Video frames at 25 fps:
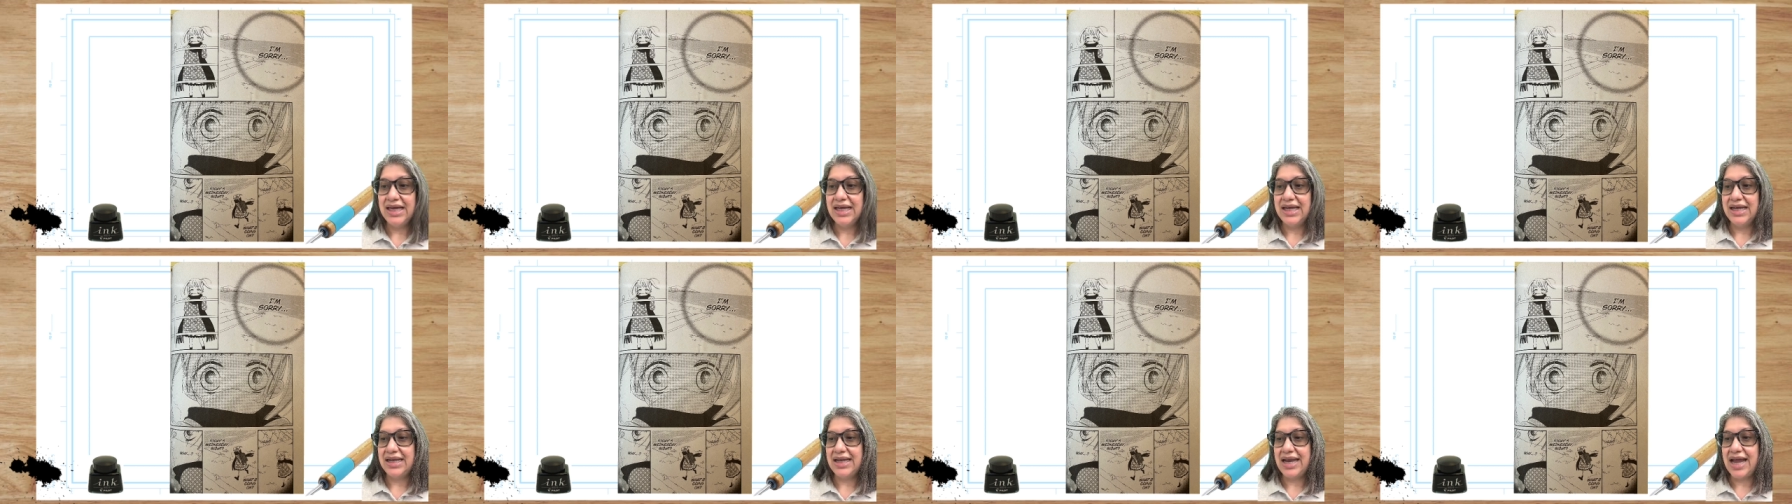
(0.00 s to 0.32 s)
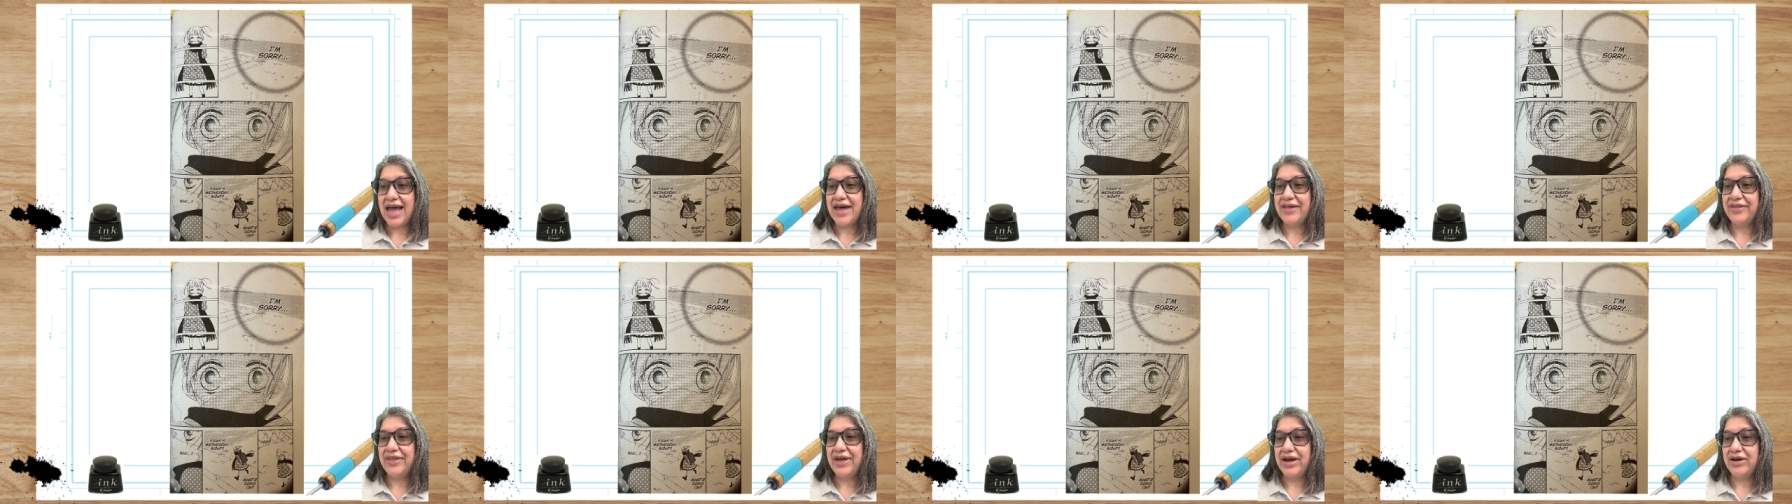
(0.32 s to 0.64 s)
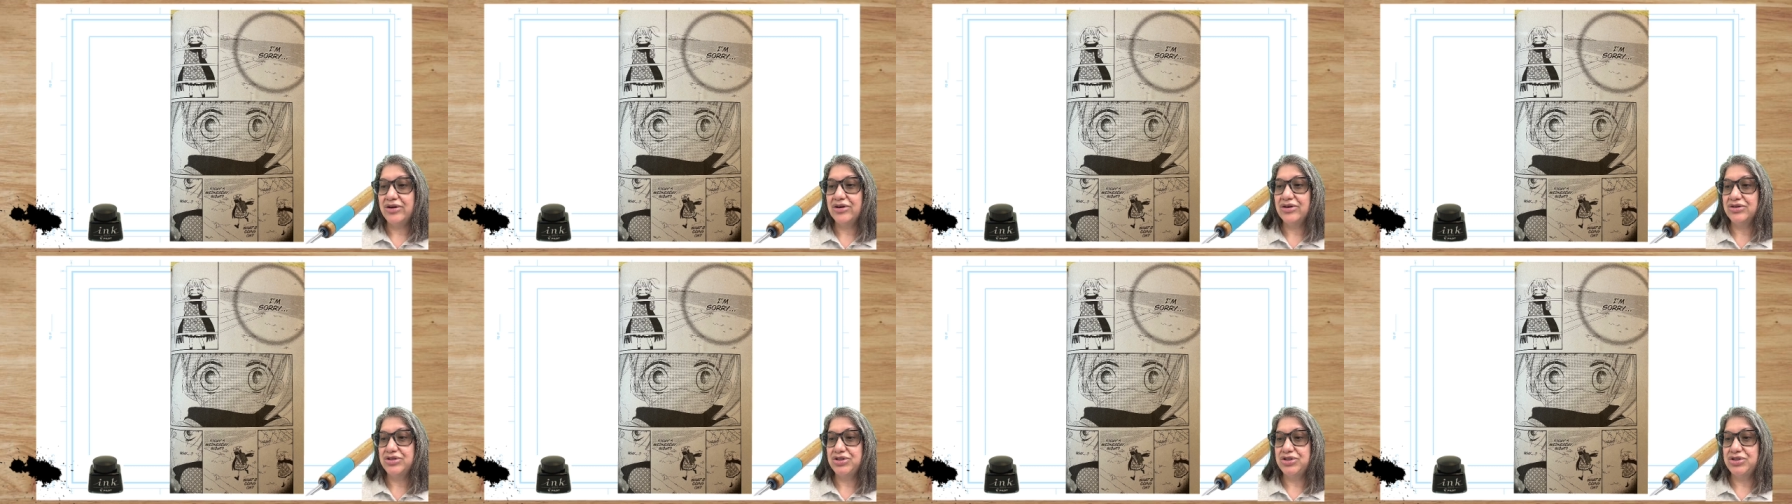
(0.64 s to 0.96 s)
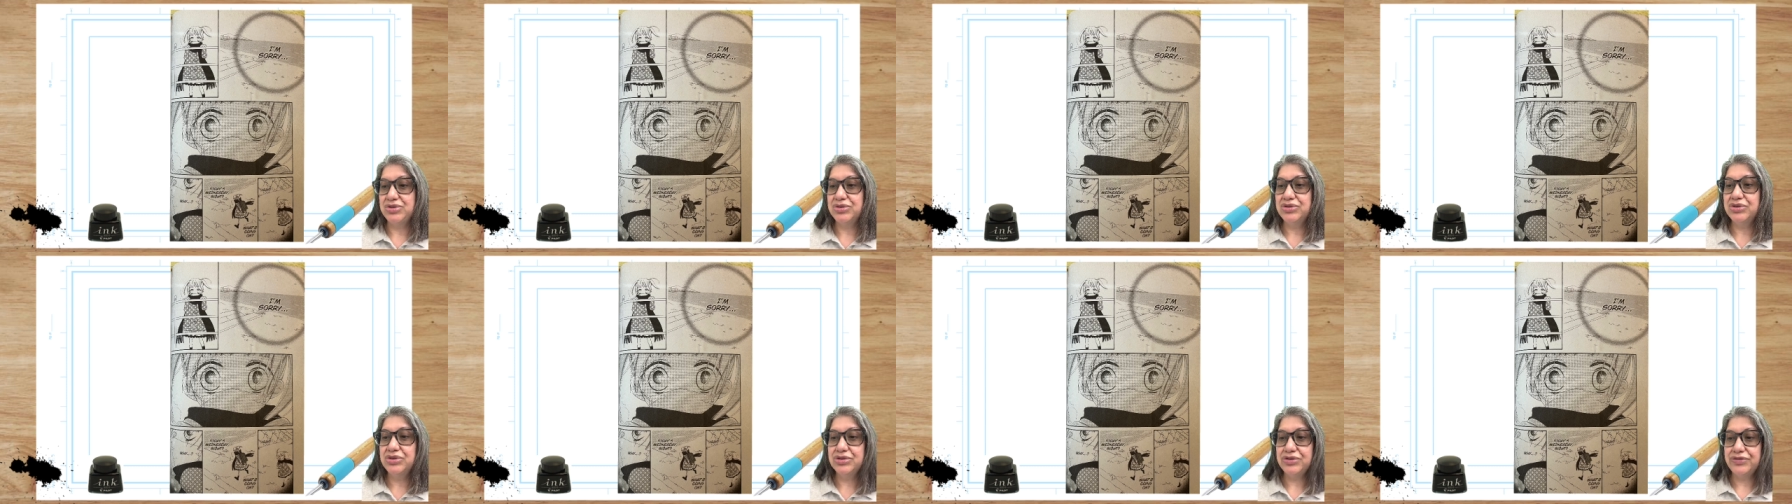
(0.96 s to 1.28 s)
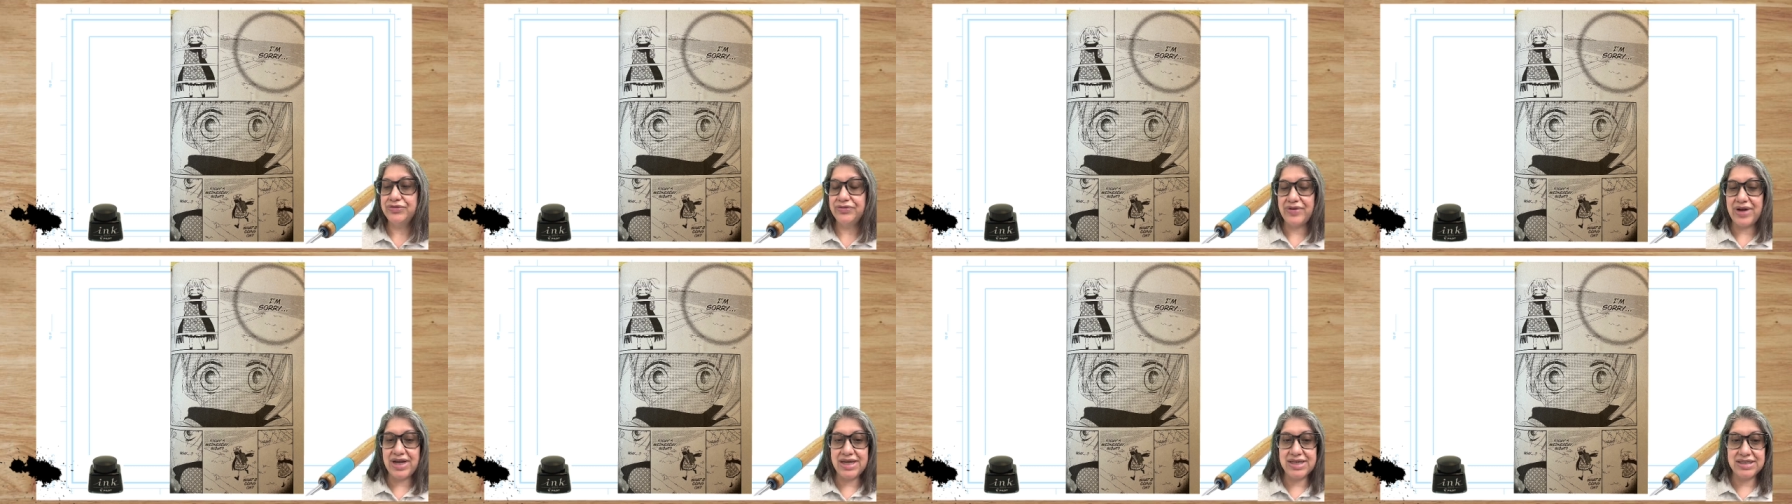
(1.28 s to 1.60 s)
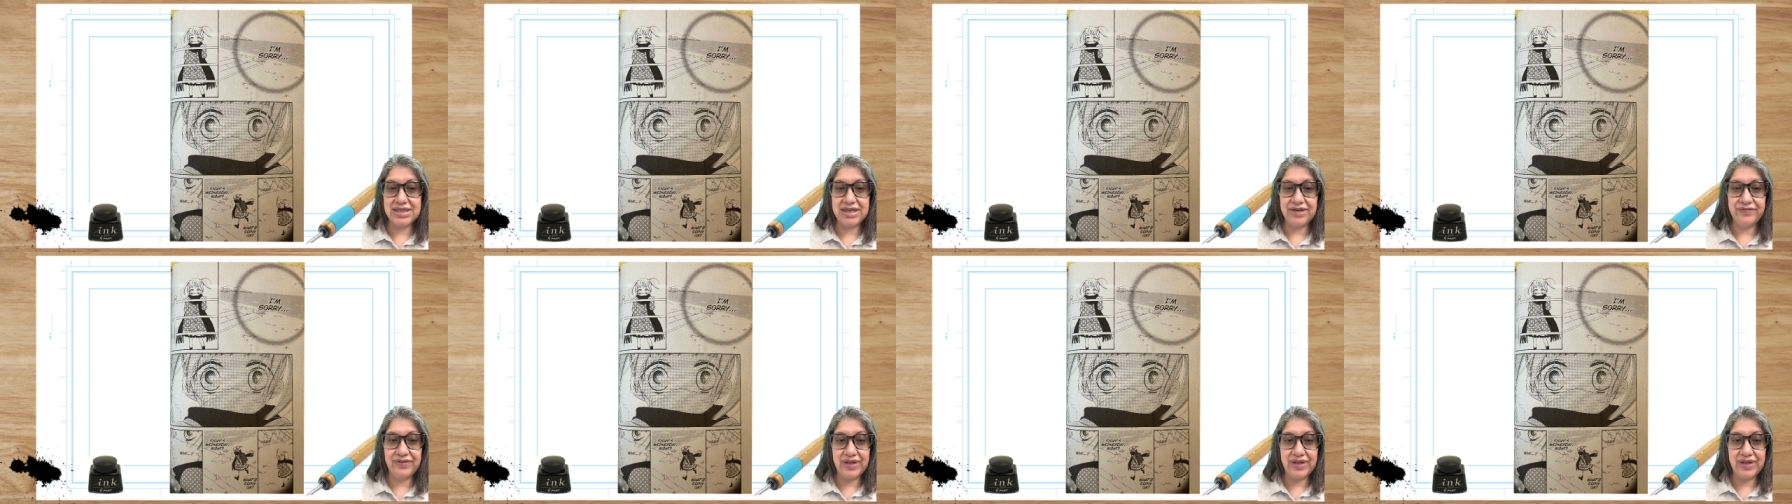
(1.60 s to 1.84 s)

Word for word: now that her two good friends have